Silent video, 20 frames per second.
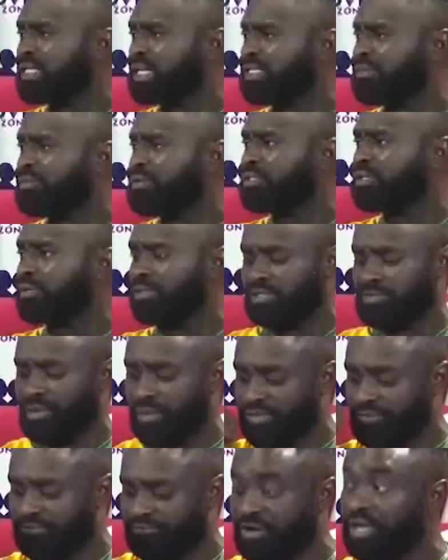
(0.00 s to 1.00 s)
I said, I'm
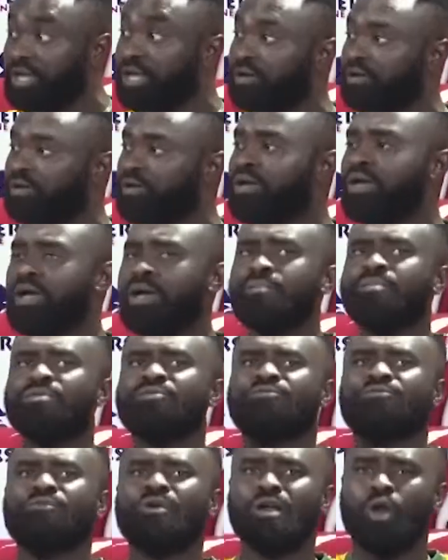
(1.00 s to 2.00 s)
a friend again. My
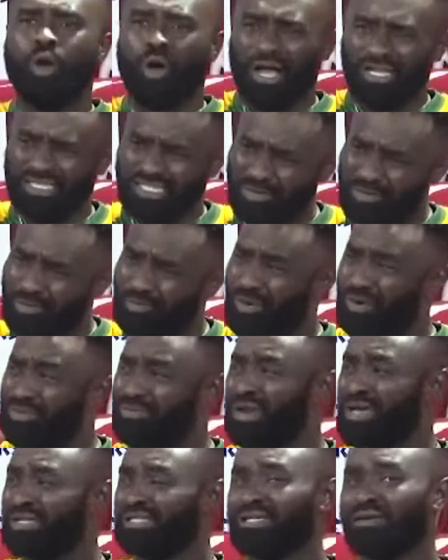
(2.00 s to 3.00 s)
friend, I'll catch him a point
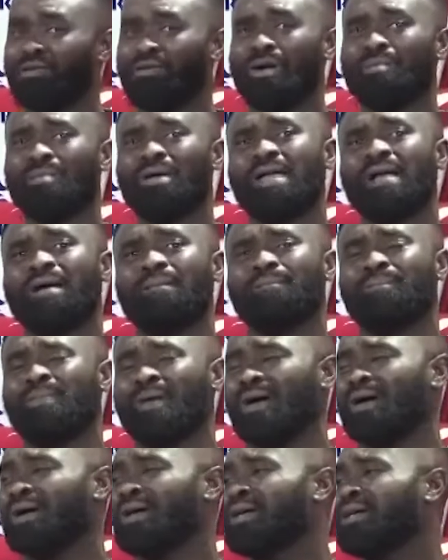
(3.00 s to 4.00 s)
blank, say, come here,
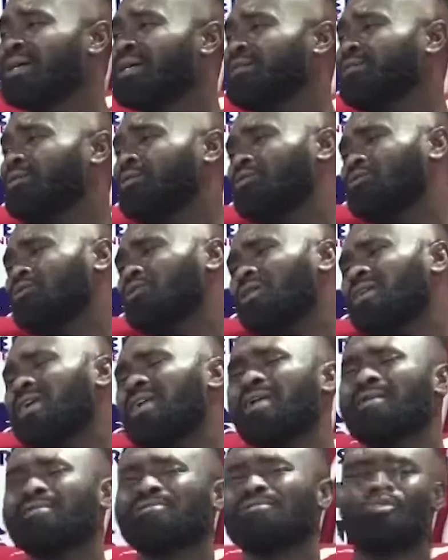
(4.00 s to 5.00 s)
Yampa. No,
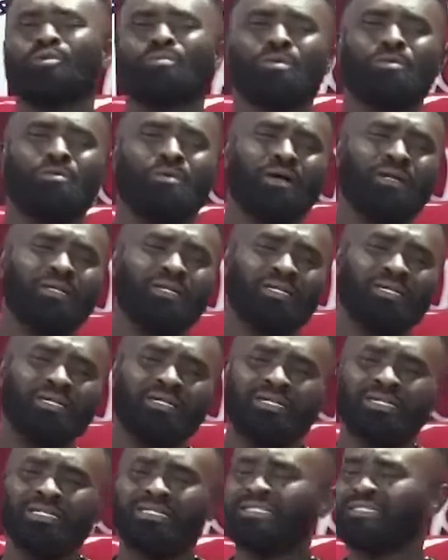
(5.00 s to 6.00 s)
Cronian is over worried.
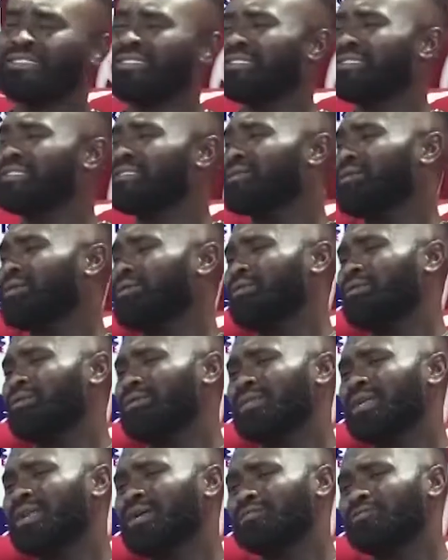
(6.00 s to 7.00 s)
Oh,
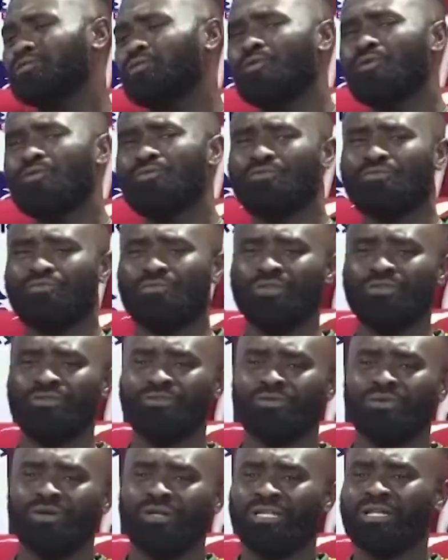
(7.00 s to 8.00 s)
yeah, so
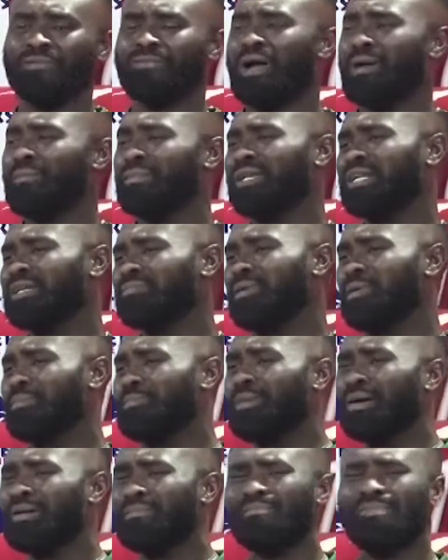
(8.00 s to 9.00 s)
Fino, the mamma and the
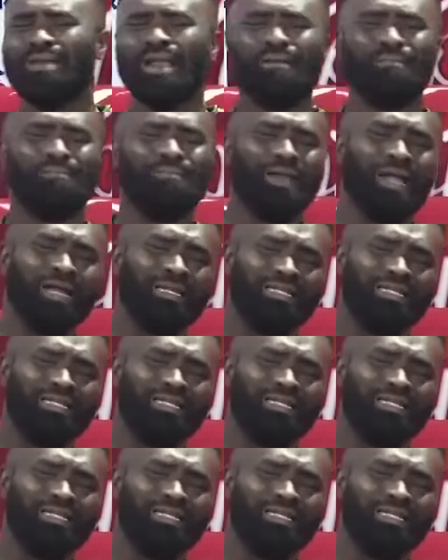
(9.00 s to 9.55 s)
papa, blah, blah,